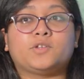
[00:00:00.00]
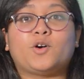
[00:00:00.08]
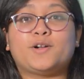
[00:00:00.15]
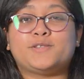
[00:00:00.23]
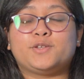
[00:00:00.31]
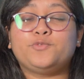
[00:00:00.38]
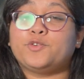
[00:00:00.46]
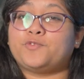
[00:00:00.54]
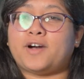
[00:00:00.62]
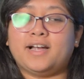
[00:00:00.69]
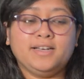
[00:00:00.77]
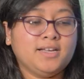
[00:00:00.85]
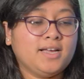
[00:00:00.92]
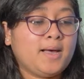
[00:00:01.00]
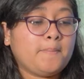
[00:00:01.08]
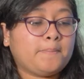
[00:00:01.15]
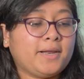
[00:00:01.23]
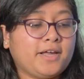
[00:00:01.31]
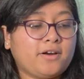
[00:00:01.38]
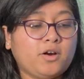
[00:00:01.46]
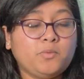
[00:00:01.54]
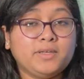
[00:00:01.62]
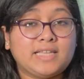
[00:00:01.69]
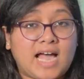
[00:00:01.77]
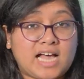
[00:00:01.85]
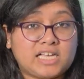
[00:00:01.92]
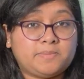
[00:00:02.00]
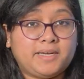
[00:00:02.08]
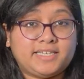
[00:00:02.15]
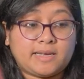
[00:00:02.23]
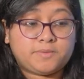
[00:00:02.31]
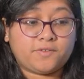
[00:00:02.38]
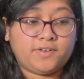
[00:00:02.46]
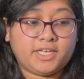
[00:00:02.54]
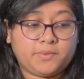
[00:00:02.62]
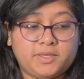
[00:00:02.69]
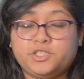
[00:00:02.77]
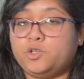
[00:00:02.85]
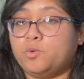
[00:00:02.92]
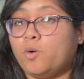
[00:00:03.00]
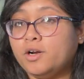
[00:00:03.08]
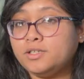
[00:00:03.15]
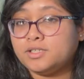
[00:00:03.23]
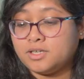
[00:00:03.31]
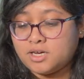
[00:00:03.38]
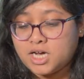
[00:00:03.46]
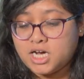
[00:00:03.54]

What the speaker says: Also, for fun, play around with as many types of liquids you want.